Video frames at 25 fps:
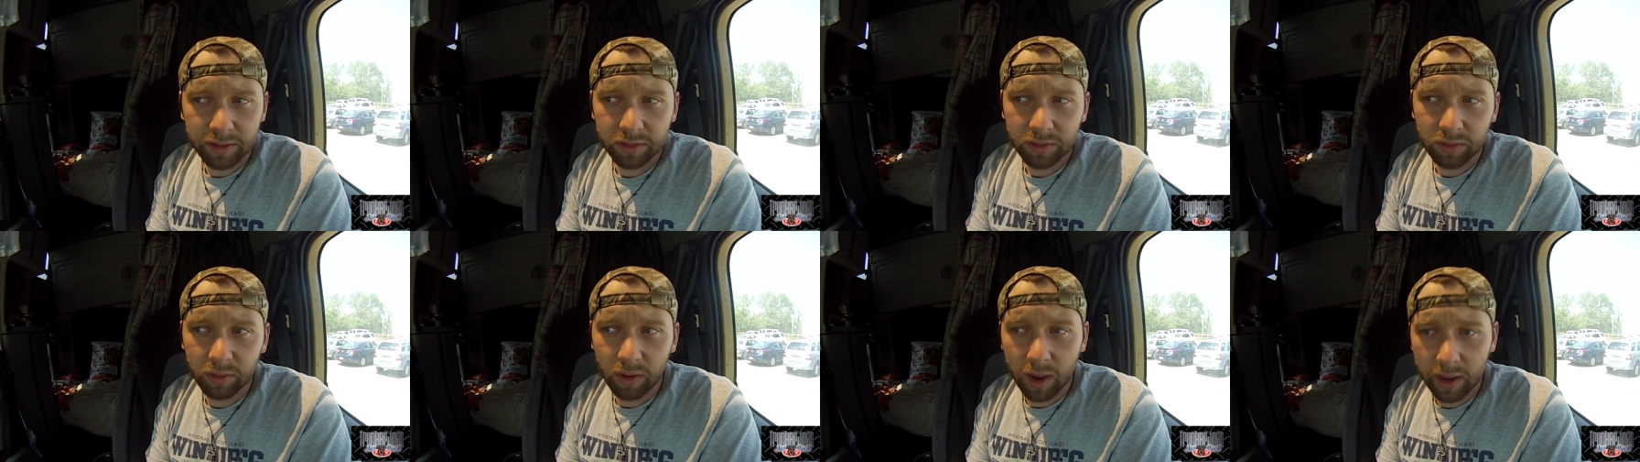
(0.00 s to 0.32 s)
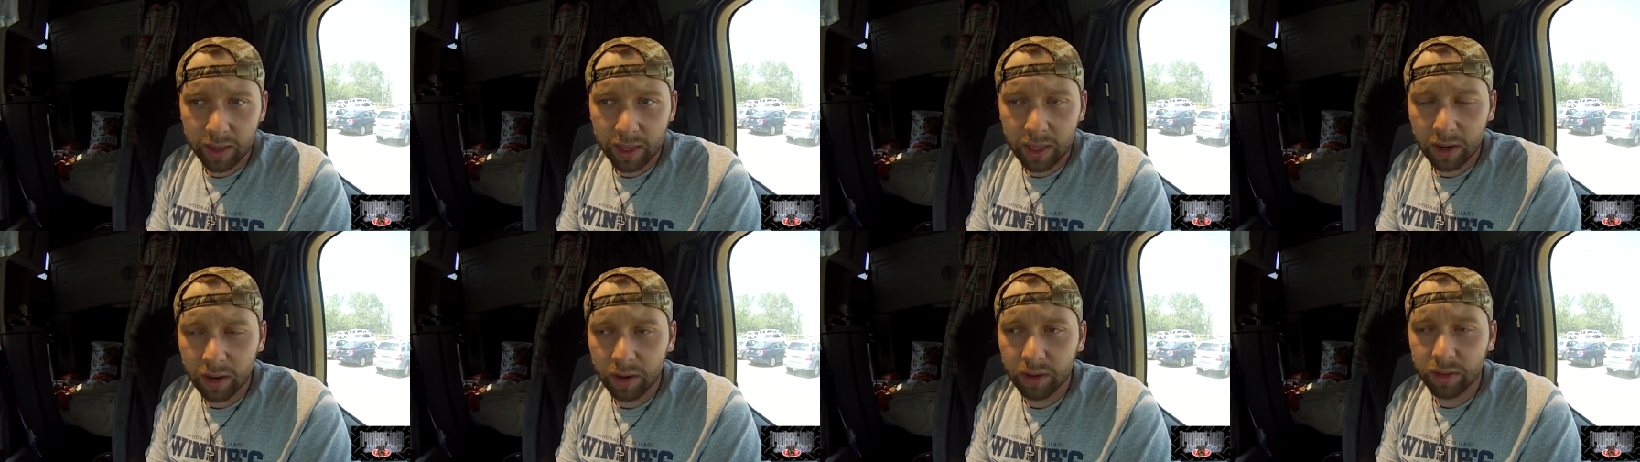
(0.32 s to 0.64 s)
So I
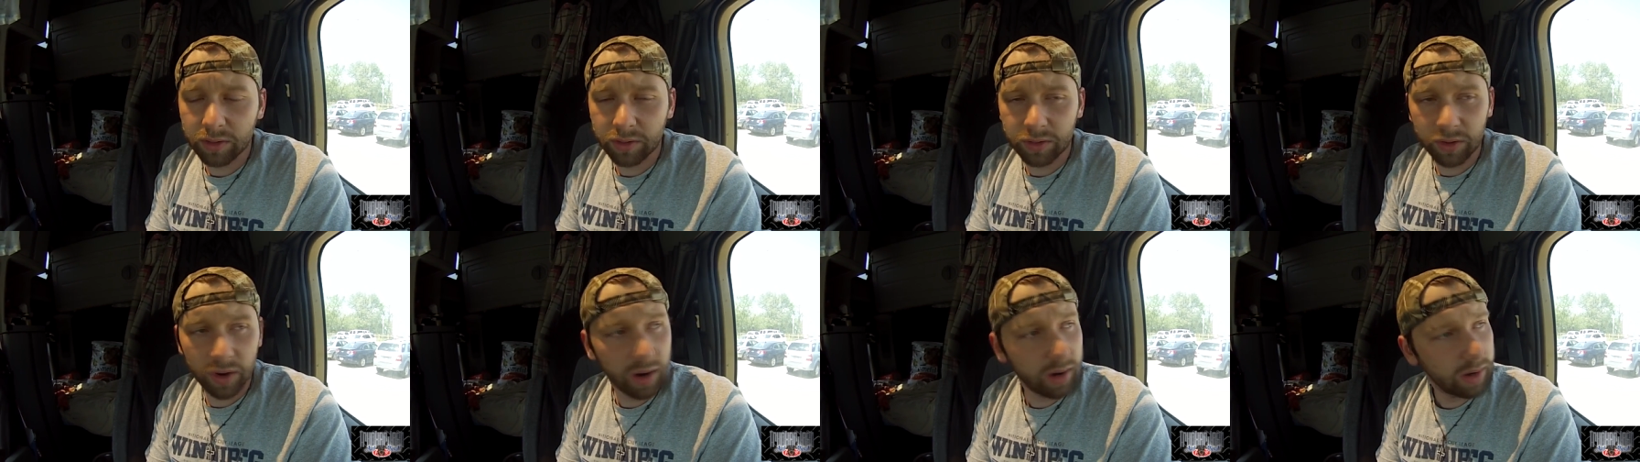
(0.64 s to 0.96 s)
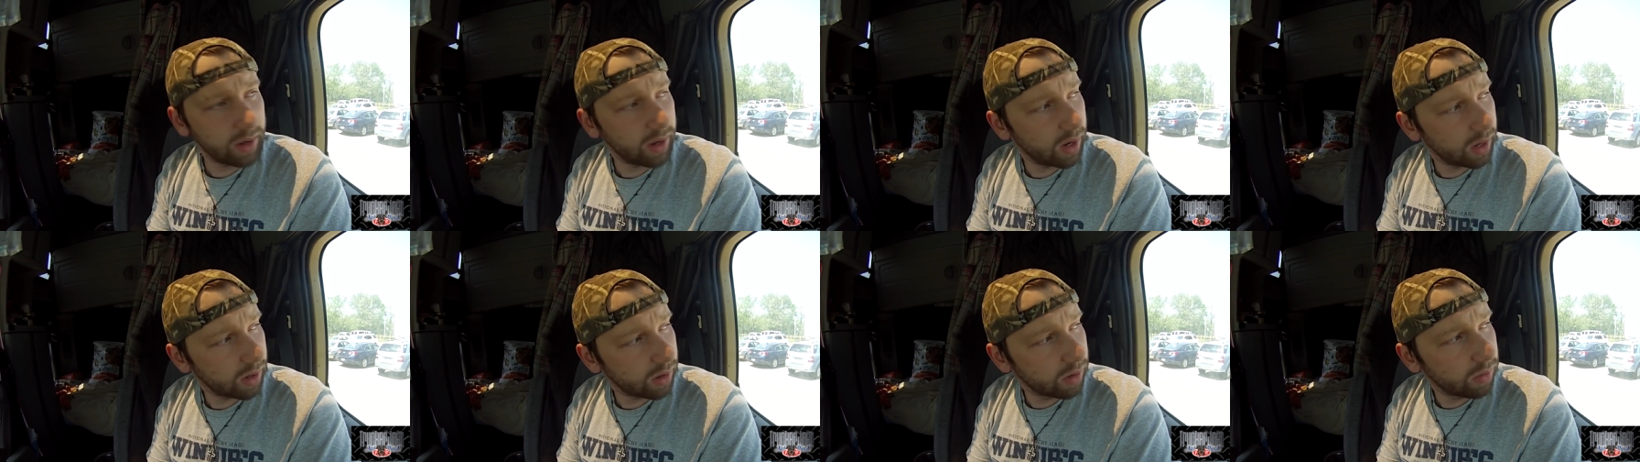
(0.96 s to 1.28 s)
get out of the
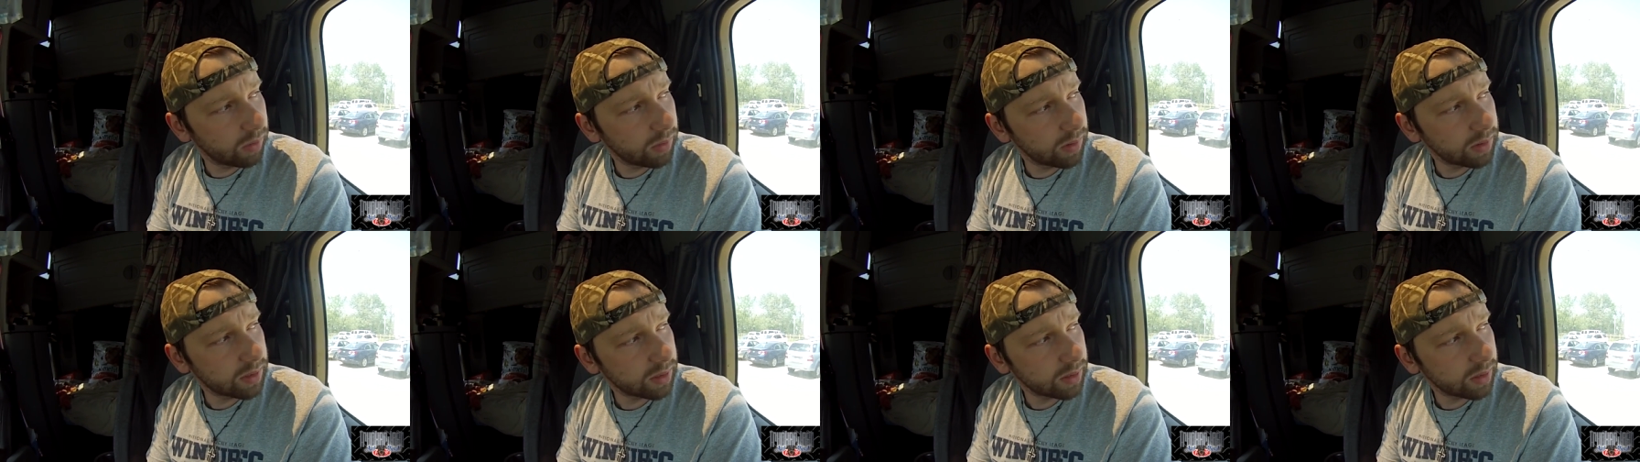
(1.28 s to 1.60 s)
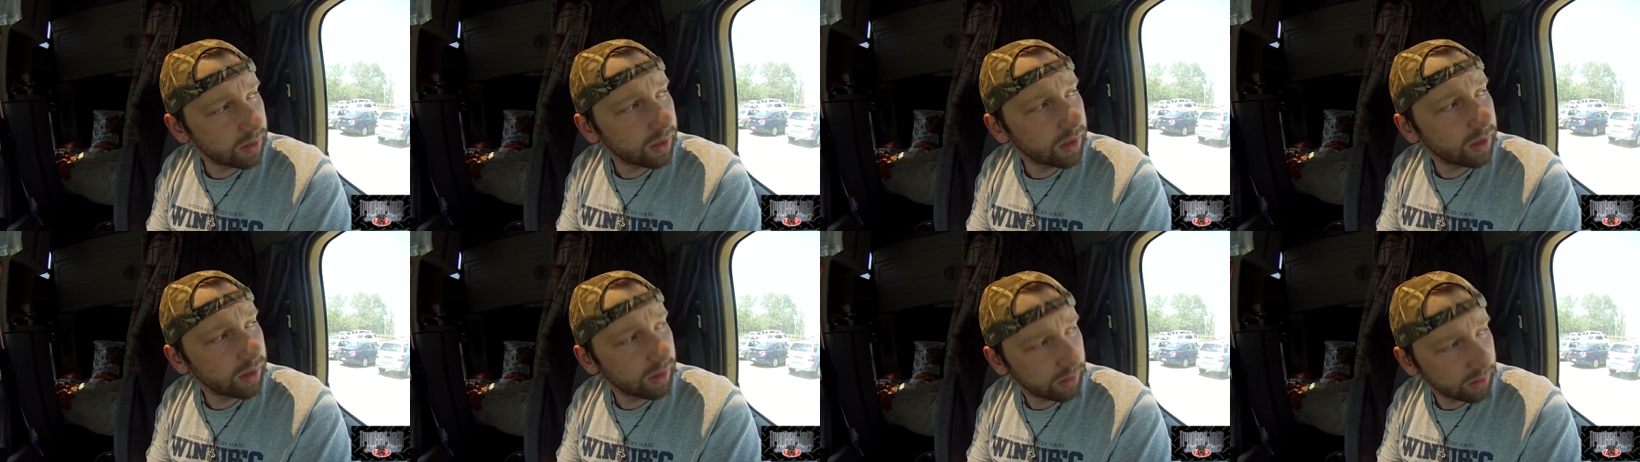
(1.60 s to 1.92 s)
truck, and I go into
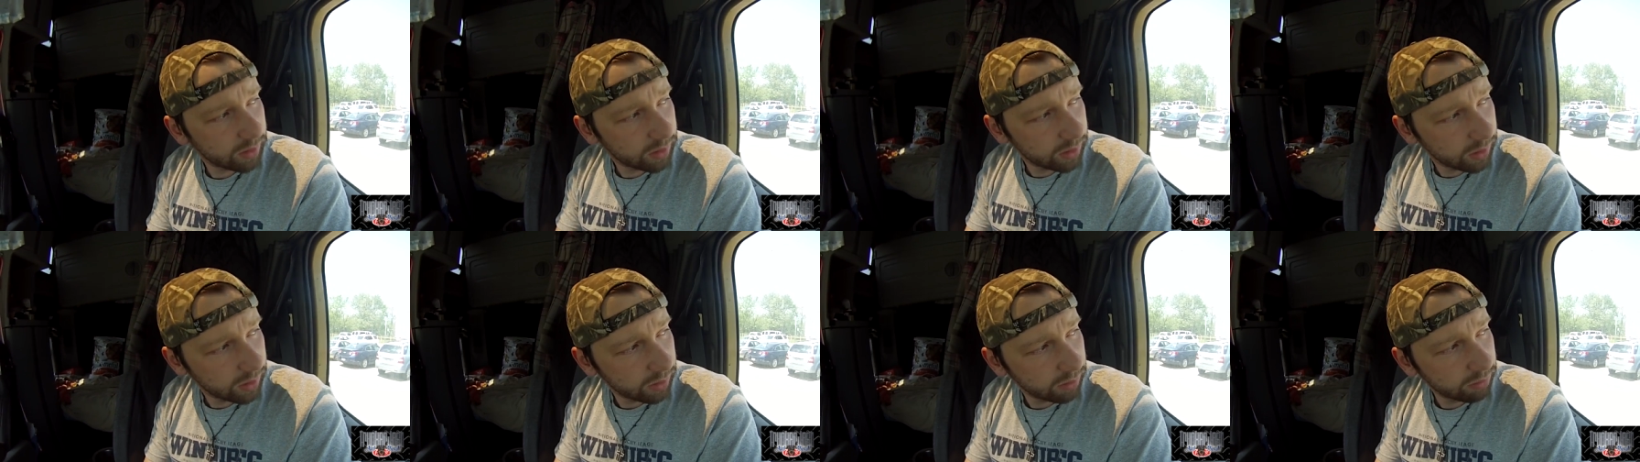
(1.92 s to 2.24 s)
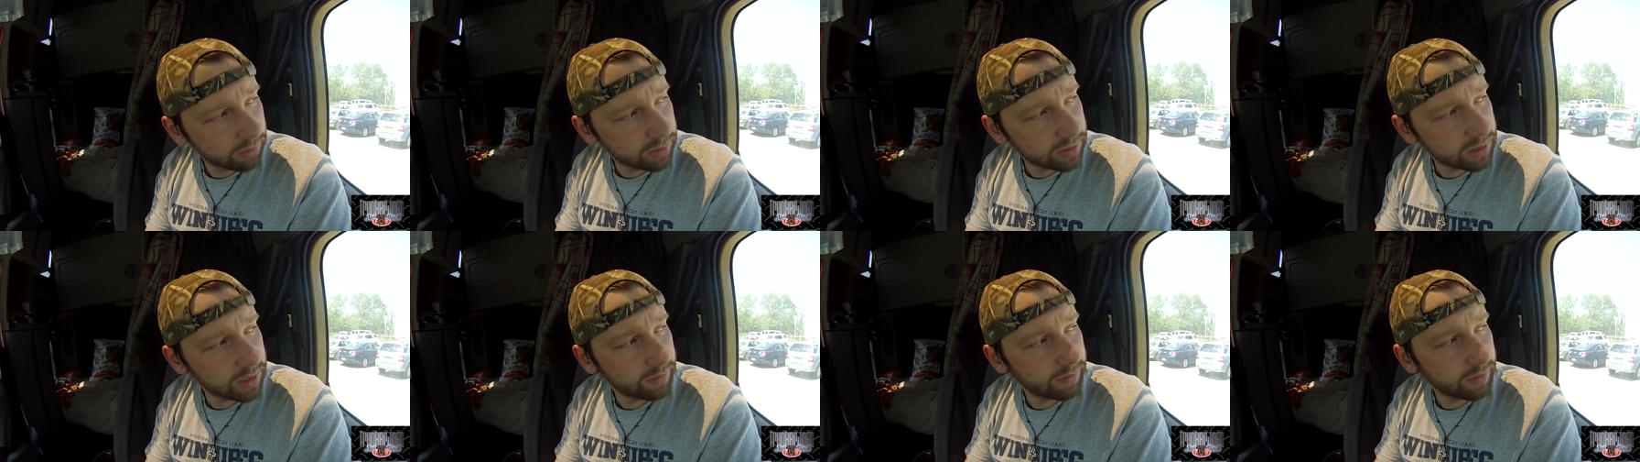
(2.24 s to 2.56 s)
the
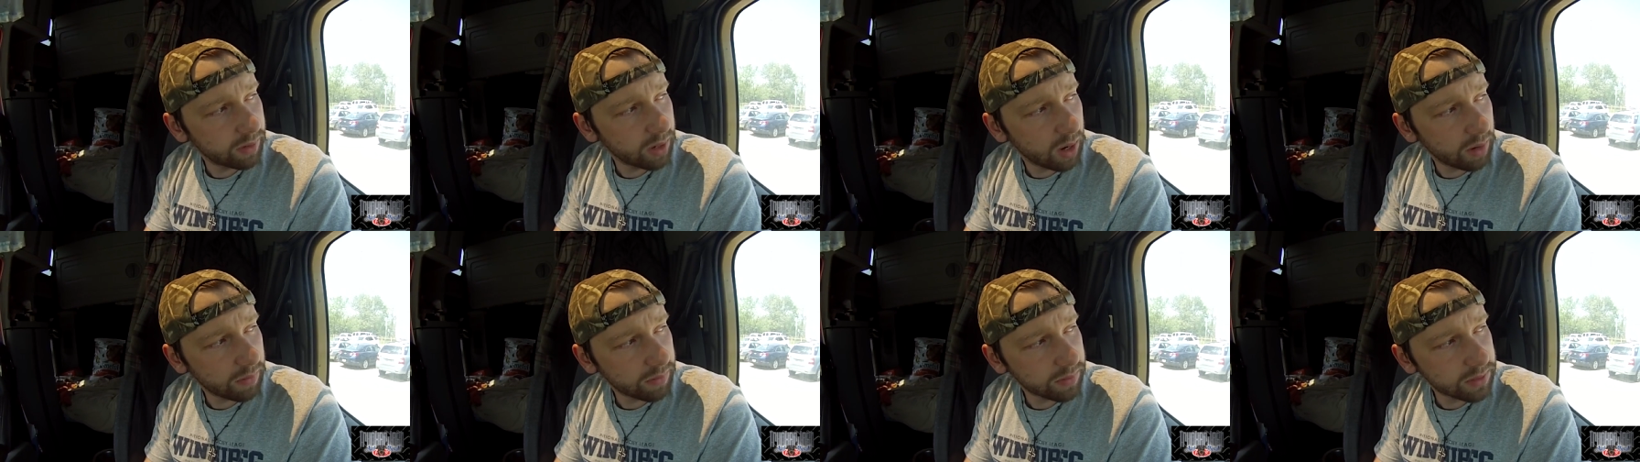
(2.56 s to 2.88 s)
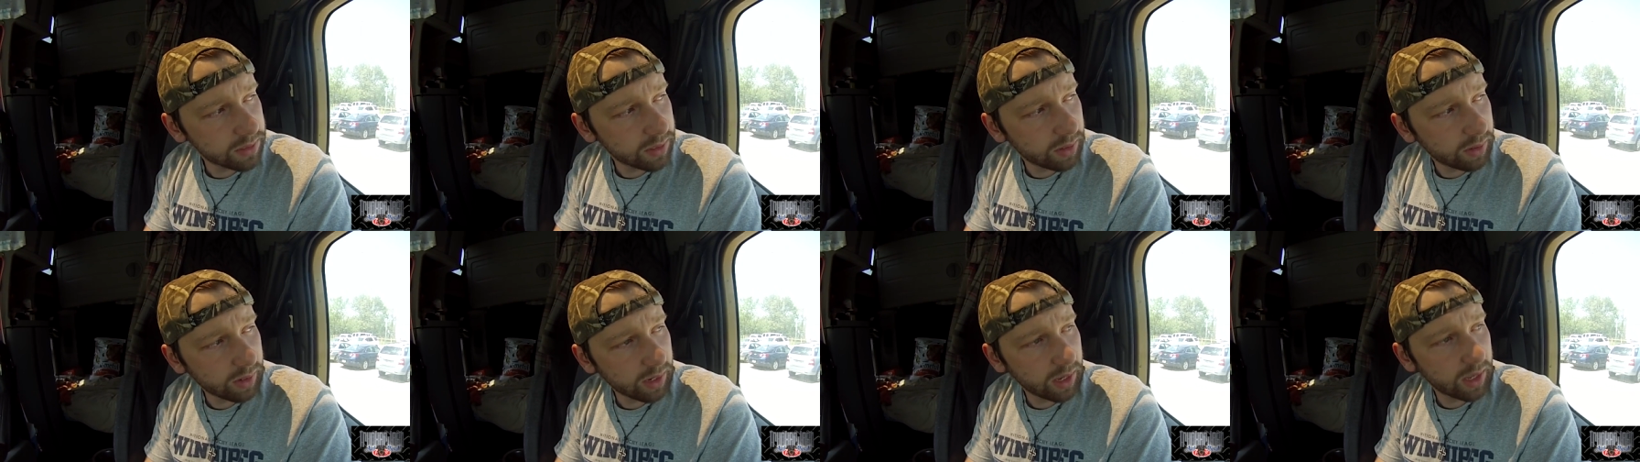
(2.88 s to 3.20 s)
receiving office
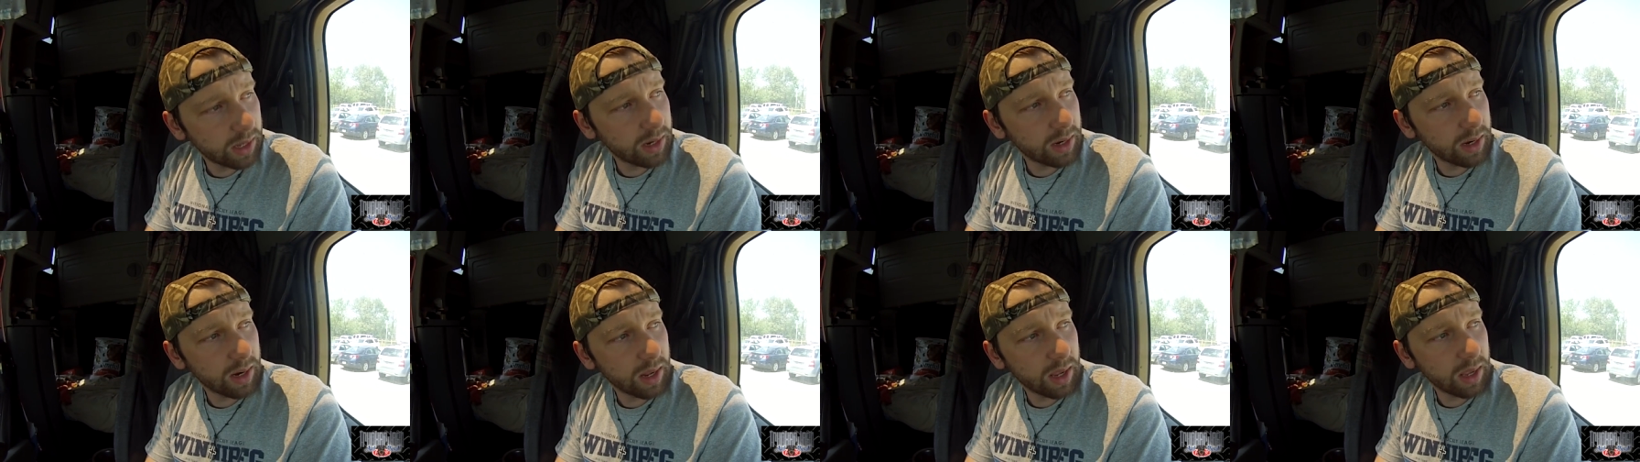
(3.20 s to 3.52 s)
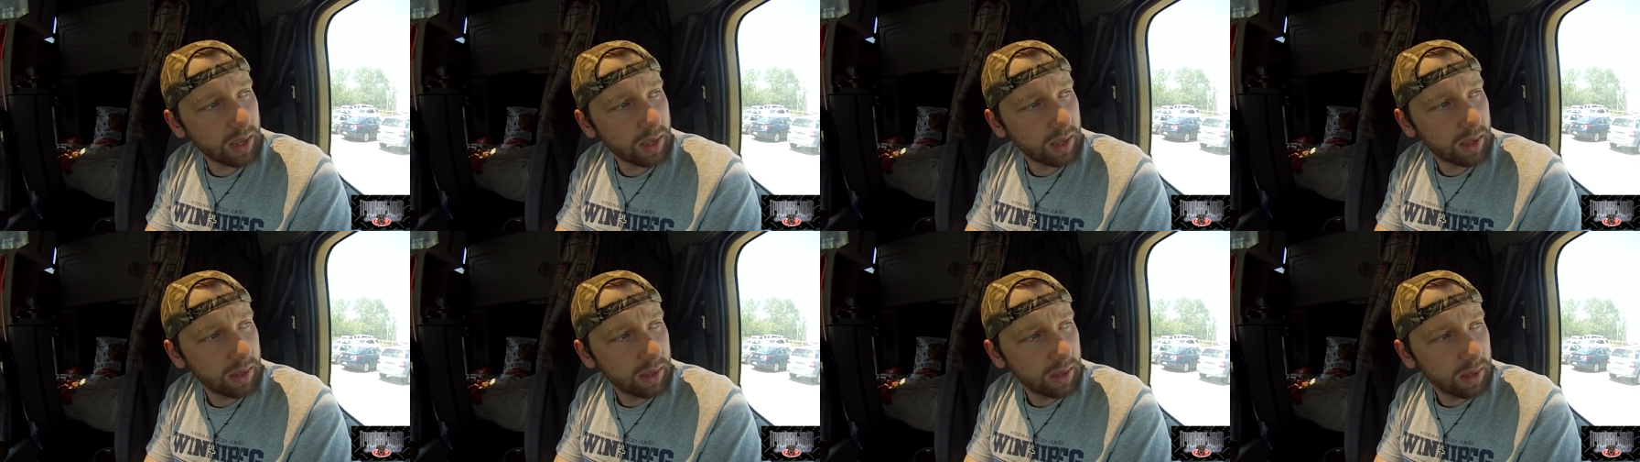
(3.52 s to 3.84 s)
there again, and
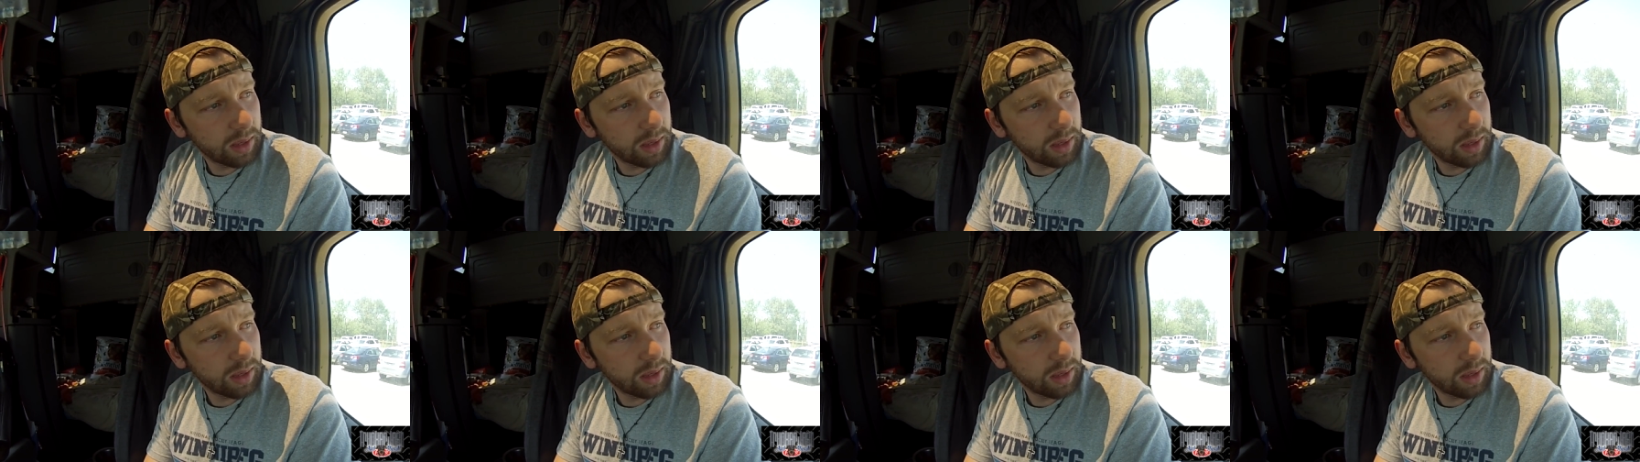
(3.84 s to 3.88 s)
I